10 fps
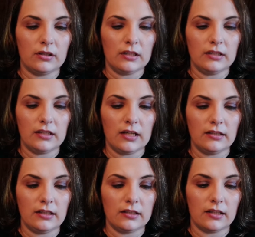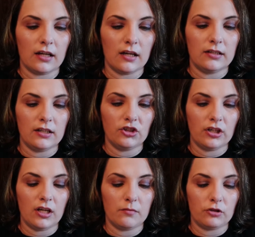This says it's
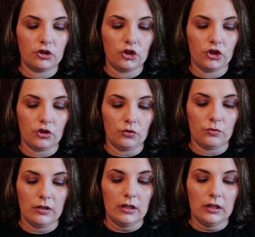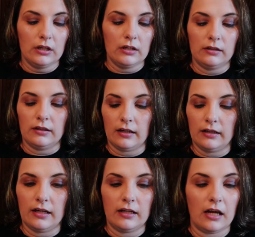edition number 2. Yet
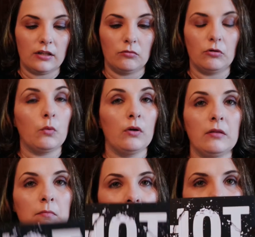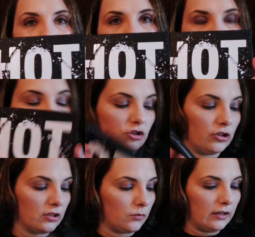again, I don't know what month, but this is
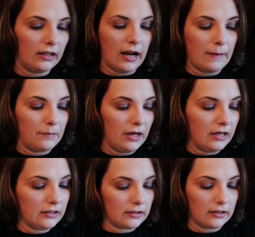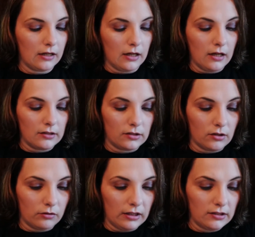just the one that I picked.
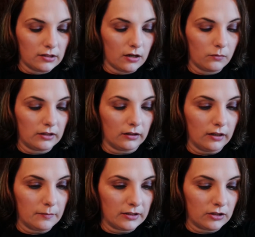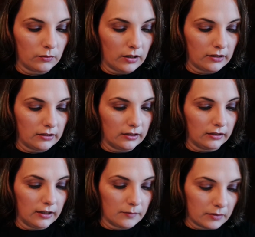So let's start with the lips since we already did
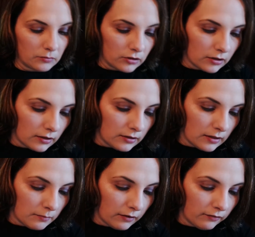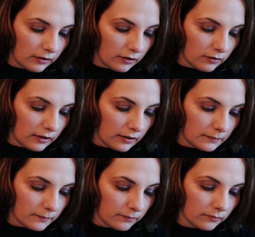lips. I'm just going to dip my finger in.